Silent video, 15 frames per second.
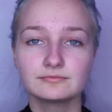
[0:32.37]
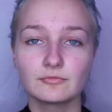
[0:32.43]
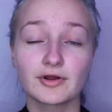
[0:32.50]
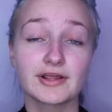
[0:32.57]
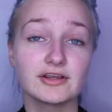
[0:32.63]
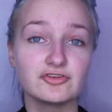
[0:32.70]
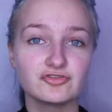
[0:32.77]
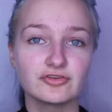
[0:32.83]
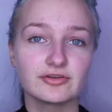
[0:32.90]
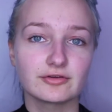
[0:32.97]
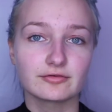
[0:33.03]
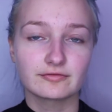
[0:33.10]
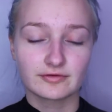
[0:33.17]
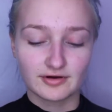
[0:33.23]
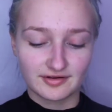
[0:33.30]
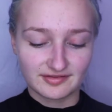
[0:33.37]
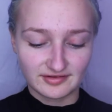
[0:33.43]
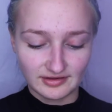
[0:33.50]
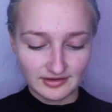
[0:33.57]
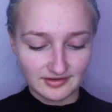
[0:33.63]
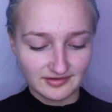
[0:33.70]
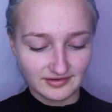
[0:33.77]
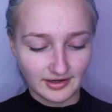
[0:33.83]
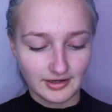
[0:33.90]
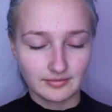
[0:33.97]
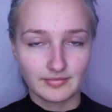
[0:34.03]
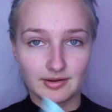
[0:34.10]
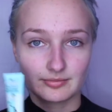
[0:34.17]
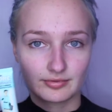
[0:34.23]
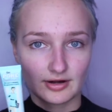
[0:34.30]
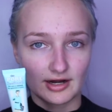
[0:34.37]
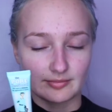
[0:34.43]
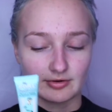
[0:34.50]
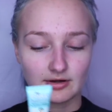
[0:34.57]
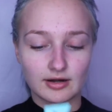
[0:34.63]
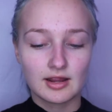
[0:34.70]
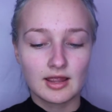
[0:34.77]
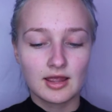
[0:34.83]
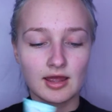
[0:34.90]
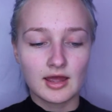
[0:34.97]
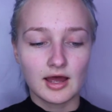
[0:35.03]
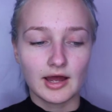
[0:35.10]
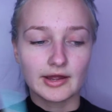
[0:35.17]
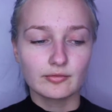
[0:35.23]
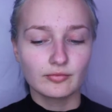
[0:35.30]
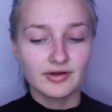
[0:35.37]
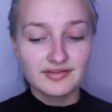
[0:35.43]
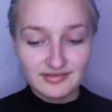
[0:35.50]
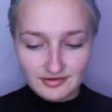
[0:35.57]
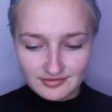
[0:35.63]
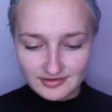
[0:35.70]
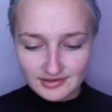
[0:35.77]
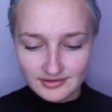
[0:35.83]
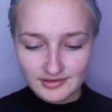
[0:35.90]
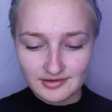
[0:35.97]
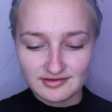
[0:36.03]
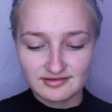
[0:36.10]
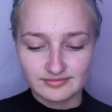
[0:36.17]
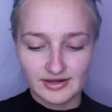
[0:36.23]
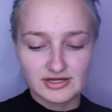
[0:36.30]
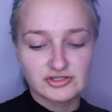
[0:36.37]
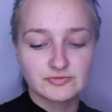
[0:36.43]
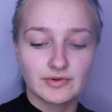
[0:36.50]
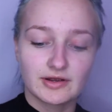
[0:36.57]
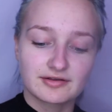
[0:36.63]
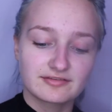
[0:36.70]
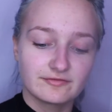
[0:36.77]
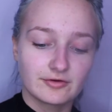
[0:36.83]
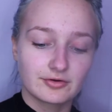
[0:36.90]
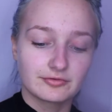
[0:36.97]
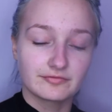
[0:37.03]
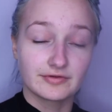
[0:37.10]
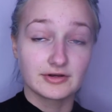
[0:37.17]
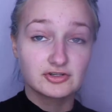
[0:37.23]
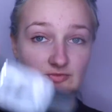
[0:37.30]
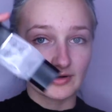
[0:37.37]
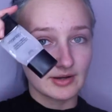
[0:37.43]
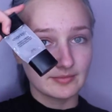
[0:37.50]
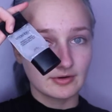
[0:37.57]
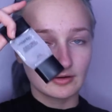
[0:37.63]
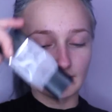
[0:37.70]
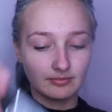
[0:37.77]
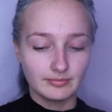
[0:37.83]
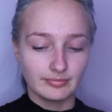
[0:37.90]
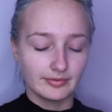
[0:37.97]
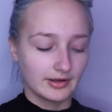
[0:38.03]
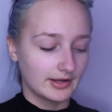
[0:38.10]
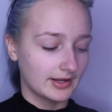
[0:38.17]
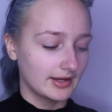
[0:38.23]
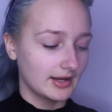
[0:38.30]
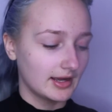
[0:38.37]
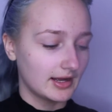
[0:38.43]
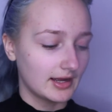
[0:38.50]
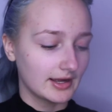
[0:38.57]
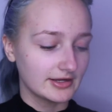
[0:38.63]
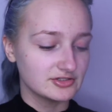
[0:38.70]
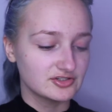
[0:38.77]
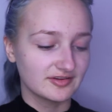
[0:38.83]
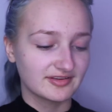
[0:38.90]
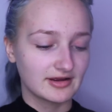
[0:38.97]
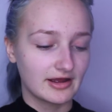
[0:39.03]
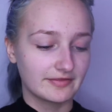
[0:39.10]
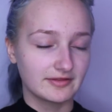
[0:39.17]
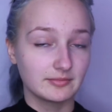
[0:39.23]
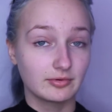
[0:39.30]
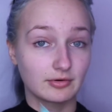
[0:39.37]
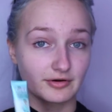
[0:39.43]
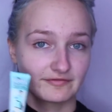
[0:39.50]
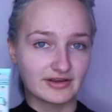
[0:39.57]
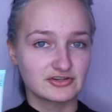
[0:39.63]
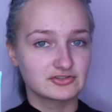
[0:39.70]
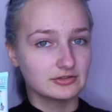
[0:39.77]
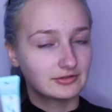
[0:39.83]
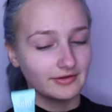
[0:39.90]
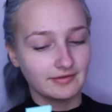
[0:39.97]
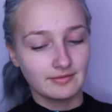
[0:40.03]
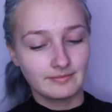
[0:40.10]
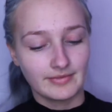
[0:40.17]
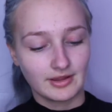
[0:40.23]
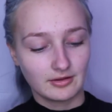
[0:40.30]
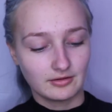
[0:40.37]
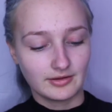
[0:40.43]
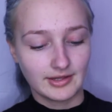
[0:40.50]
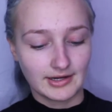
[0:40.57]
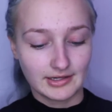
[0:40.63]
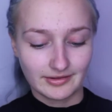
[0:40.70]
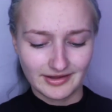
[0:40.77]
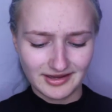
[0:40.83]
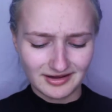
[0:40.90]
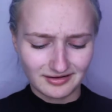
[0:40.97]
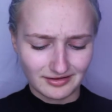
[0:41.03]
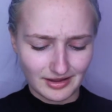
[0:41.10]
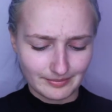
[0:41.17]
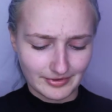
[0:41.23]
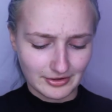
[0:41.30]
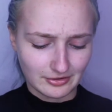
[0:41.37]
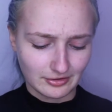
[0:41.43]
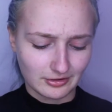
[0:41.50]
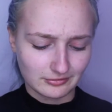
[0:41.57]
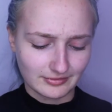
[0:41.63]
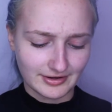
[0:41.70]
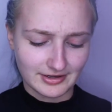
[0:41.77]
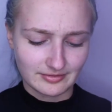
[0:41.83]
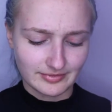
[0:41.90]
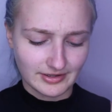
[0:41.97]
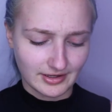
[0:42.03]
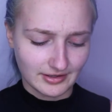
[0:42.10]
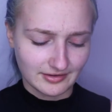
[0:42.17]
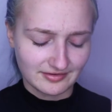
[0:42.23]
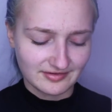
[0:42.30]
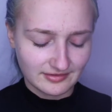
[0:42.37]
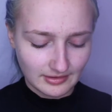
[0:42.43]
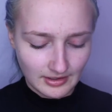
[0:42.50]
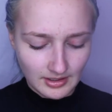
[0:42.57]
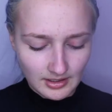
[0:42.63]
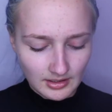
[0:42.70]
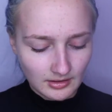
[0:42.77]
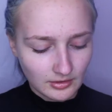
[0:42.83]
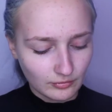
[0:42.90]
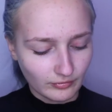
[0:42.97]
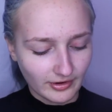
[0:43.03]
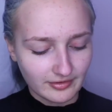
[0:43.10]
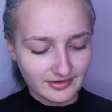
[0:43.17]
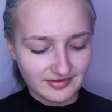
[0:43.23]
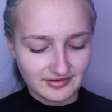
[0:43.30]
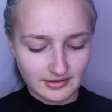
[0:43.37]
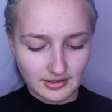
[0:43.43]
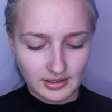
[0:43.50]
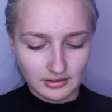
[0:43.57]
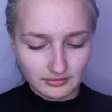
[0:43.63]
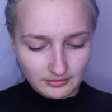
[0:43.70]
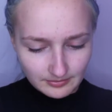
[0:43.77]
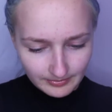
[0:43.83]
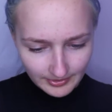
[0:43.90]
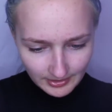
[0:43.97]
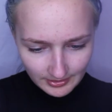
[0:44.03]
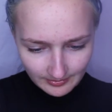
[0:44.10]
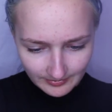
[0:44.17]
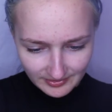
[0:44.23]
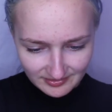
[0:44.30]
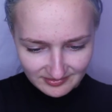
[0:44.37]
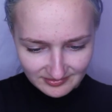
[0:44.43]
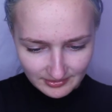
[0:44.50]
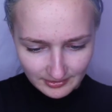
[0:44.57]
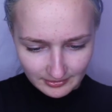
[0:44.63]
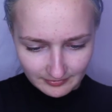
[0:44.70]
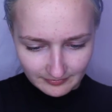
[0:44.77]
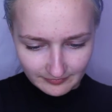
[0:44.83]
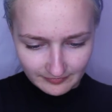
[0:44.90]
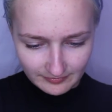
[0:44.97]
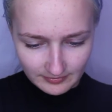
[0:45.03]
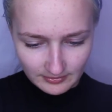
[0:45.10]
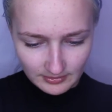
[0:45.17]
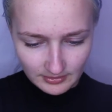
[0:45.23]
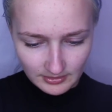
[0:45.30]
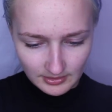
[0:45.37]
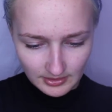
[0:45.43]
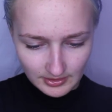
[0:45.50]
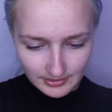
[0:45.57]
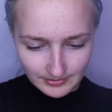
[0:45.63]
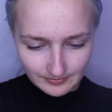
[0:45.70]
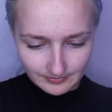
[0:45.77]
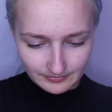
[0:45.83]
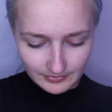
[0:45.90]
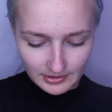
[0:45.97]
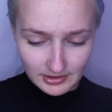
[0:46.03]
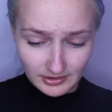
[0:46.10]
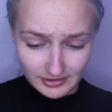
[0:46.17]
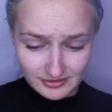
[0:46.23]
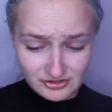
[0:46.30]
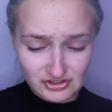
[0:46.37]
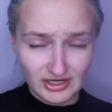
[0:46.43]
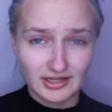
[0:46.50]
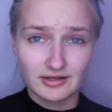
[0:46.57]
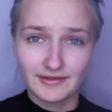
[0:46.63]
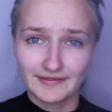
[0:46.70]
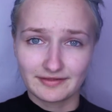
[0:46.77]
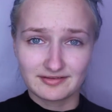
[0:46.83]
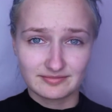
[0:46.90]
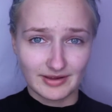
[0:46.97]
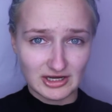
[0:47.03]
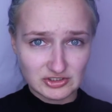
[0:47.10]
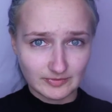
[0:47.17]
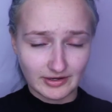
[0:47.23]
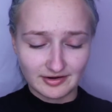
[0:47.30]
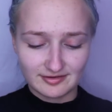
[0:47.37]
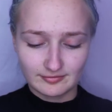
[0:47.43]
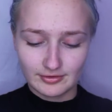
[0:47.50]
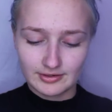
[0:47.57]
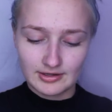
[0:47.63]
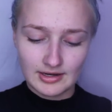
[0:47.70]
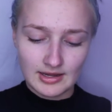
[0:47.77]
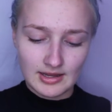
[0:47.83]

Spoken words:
What I usually do first is take my primer. I was using the Smashbox Photo Finish Primer, but I just got the Porefessional in the mail and I like it a lot better already because where it's a colored balm instead of a clear gel like the Smashbox one,